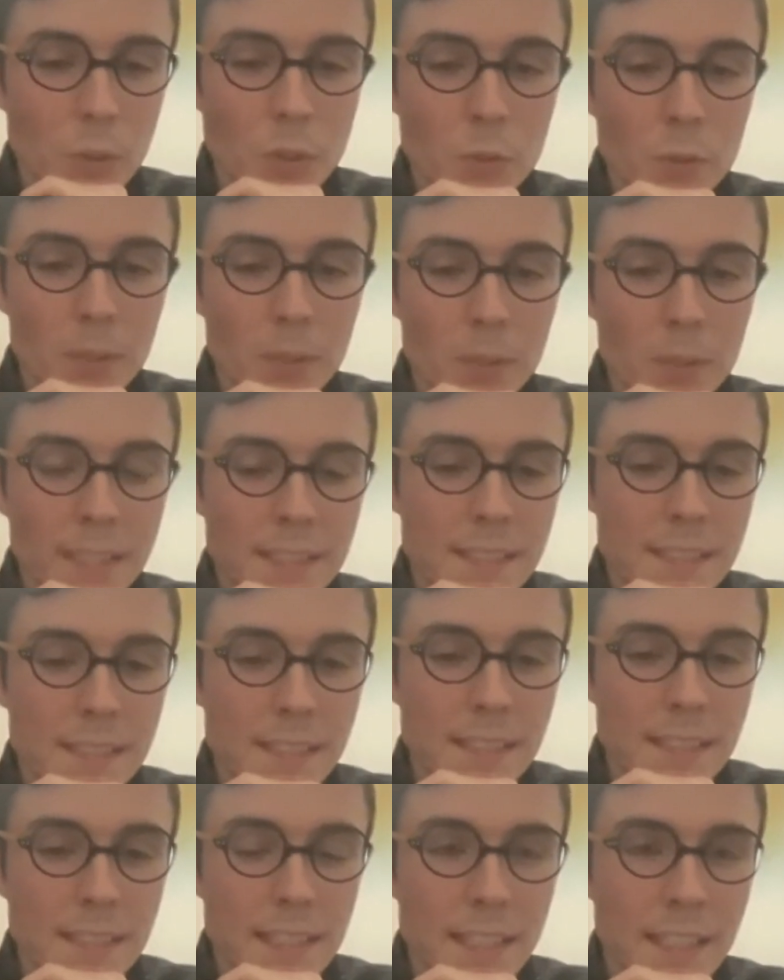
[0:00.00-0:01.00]
would you like to
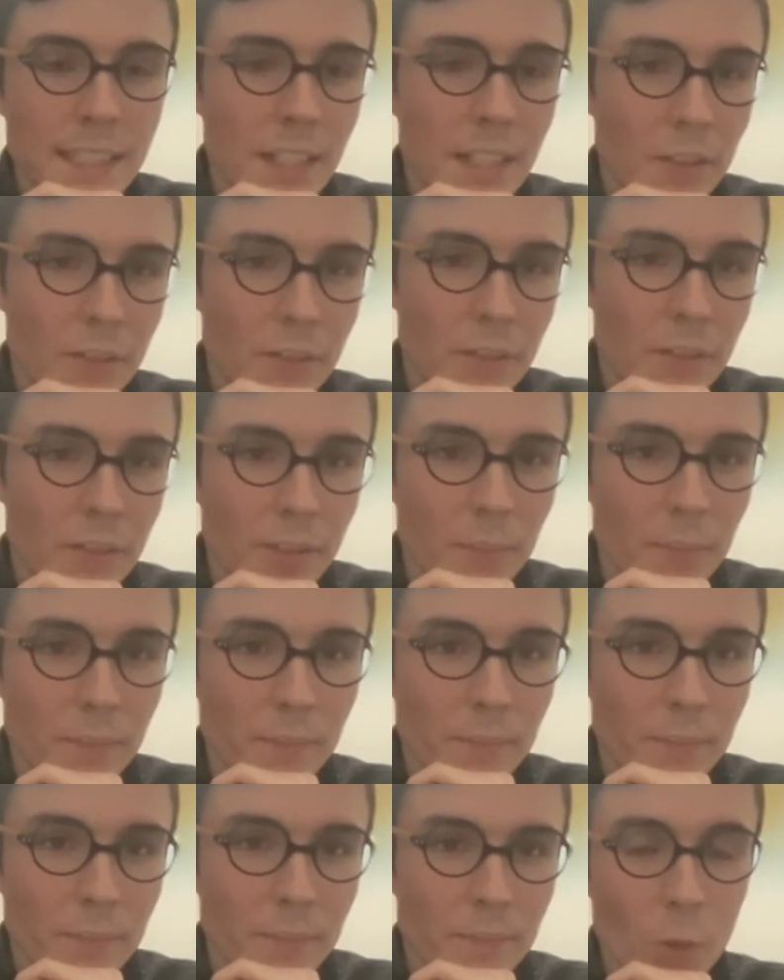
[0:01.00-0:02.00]
see in another film
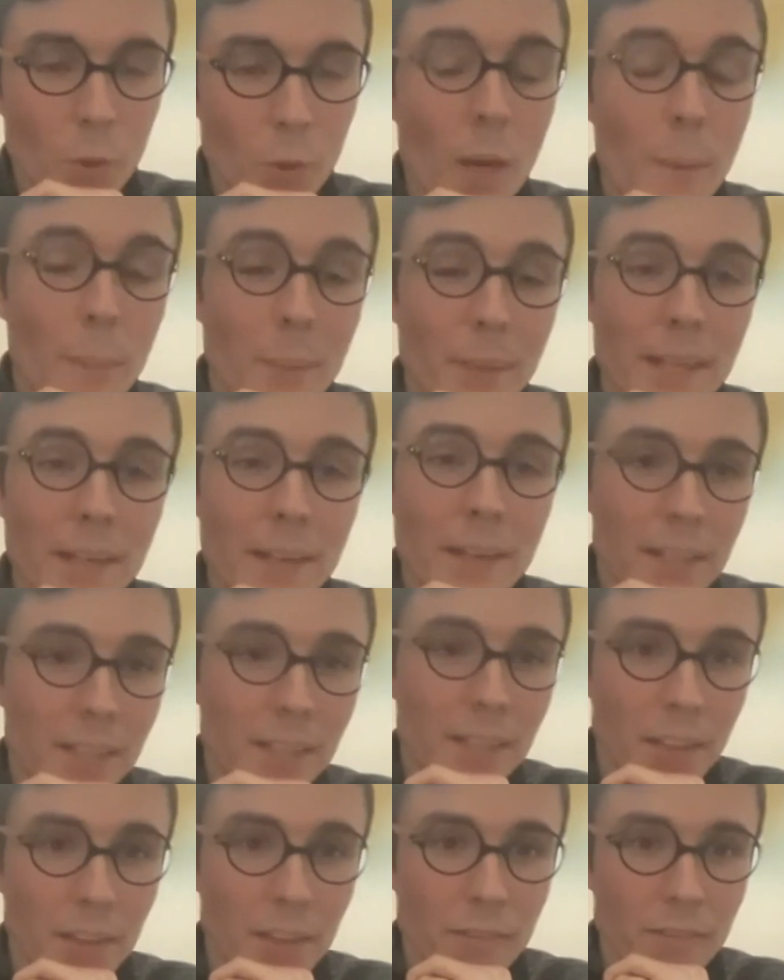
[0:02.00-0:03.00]
or appear in
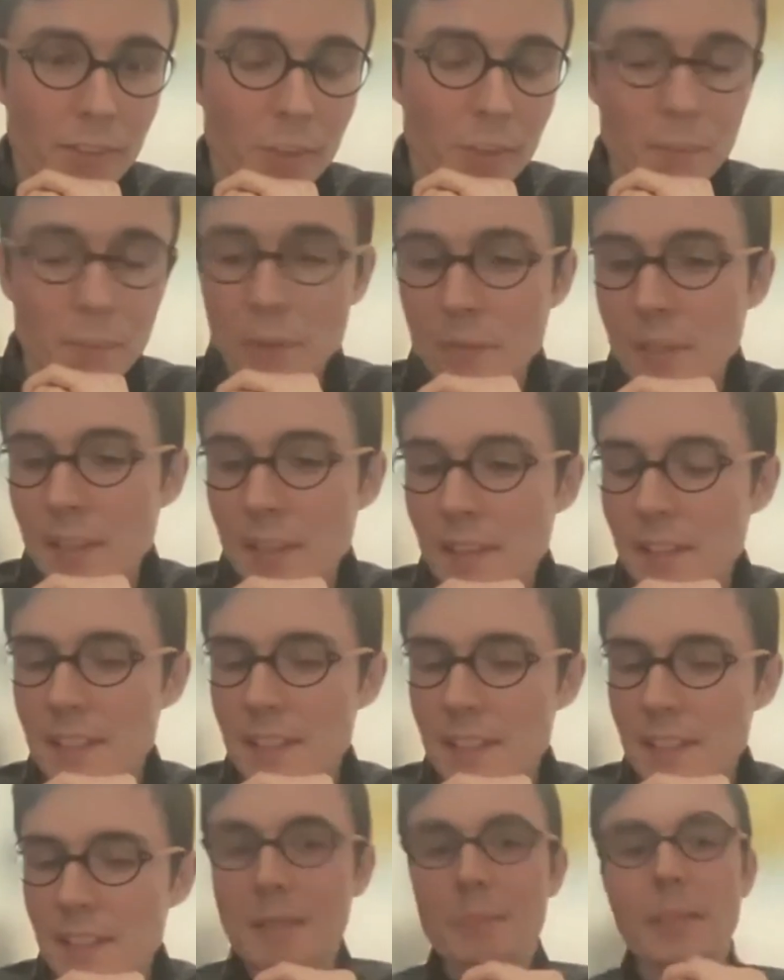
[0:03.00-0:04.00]
another film? Now,
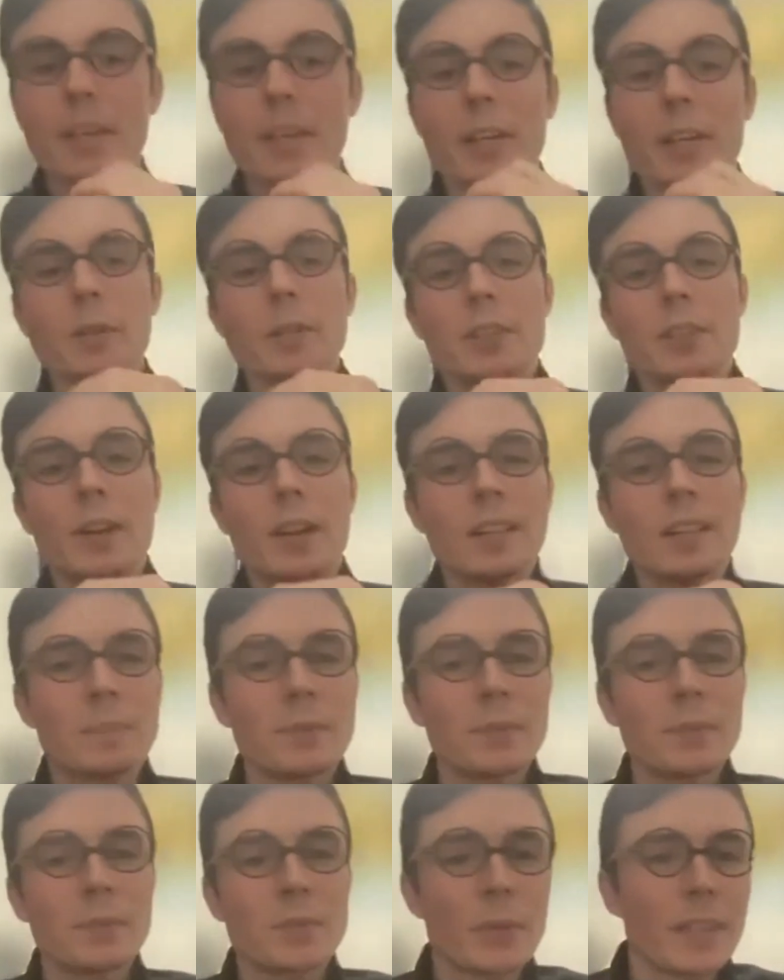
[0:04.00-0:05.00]
this can be a
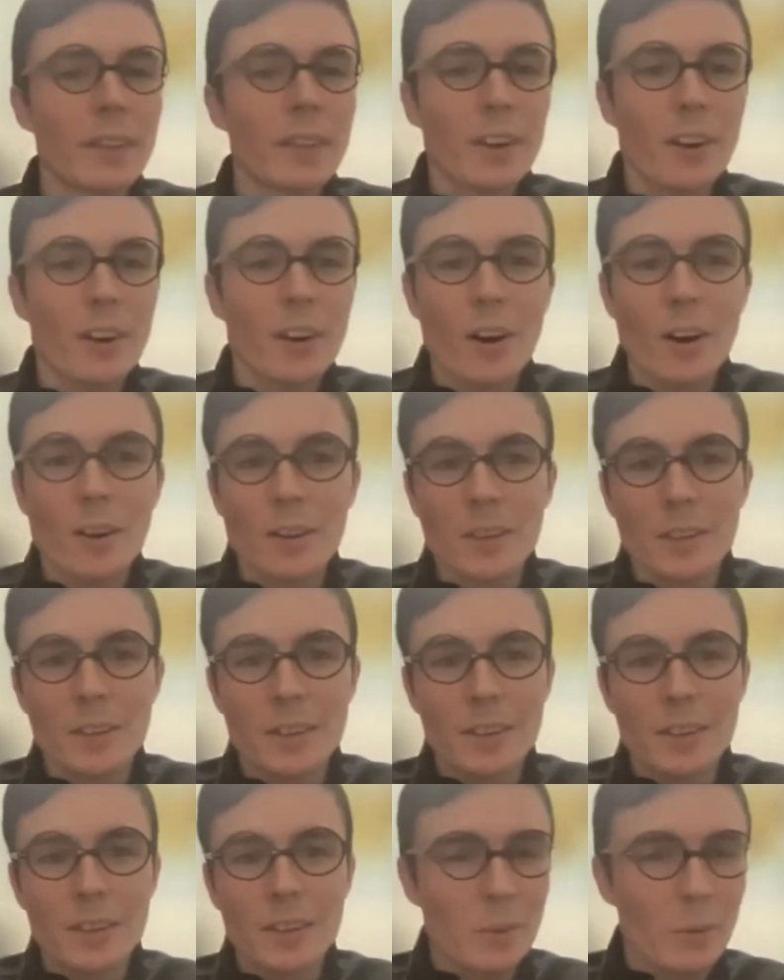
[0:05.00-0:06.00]
crisscross between a
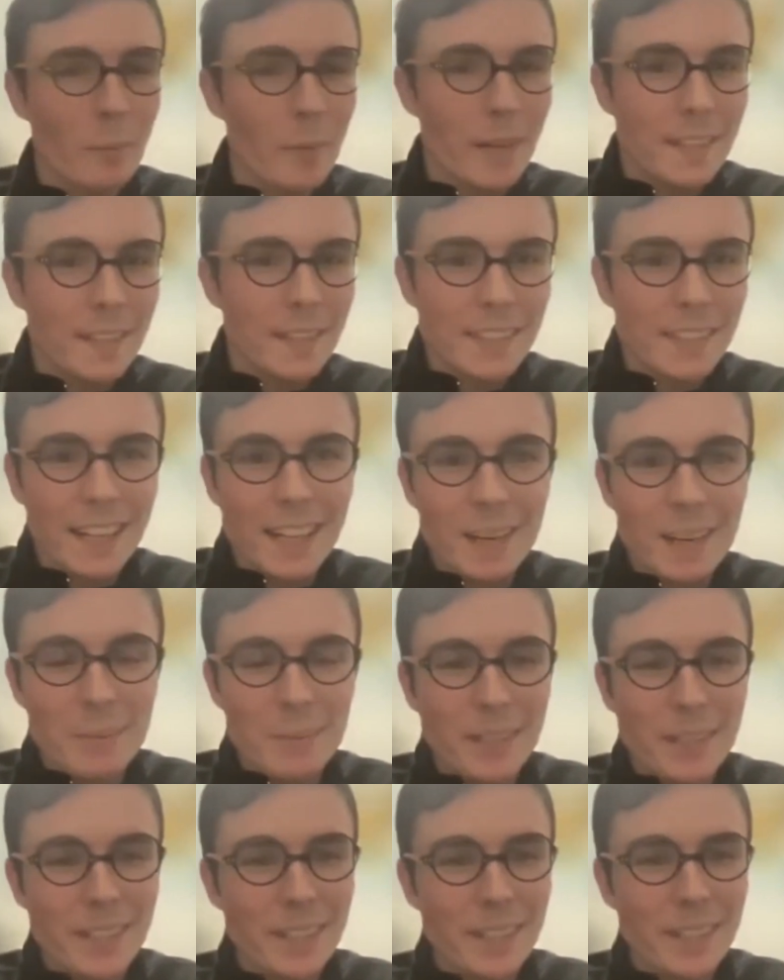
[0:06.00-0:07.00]
horror and a romantic
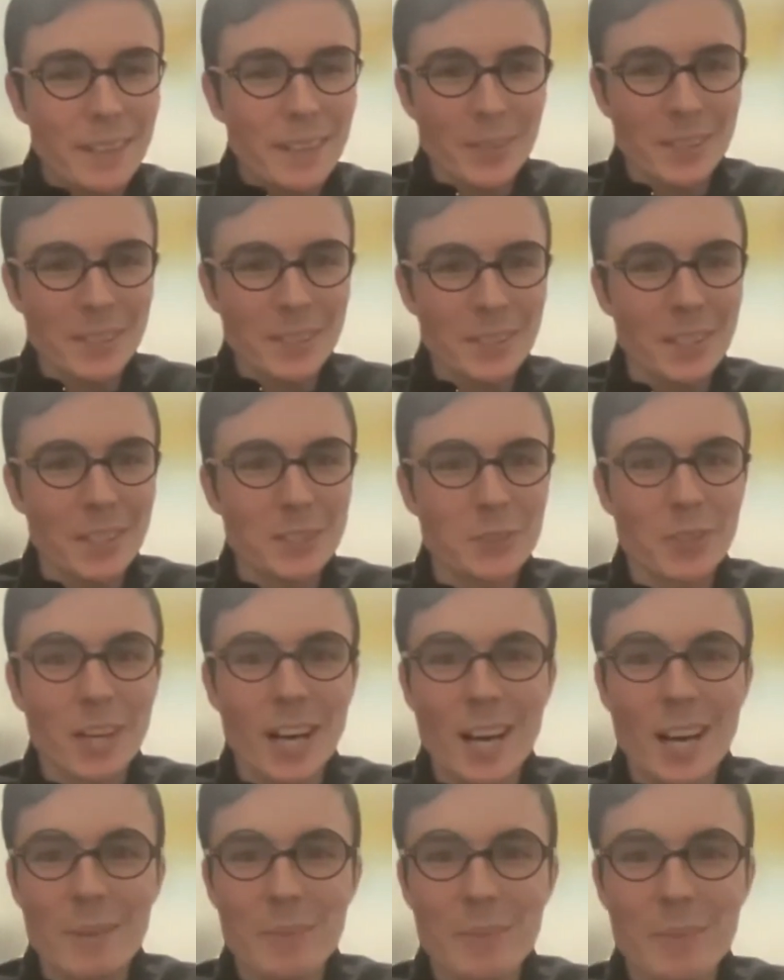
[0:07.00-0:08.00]
comedy, or a
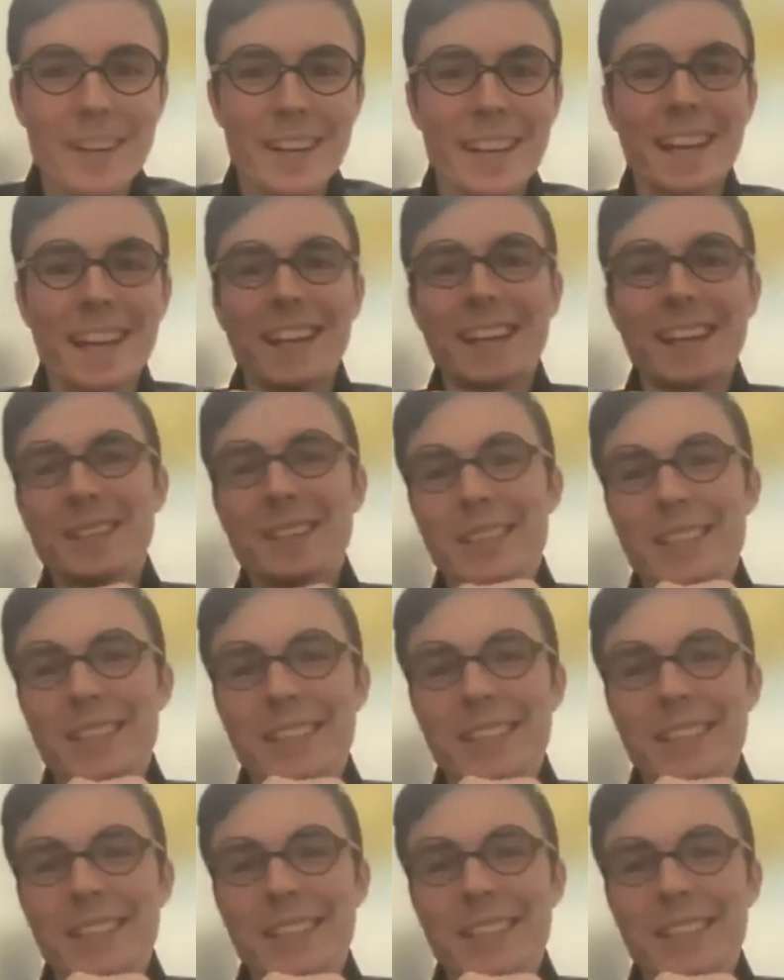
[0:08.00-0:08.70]
drama and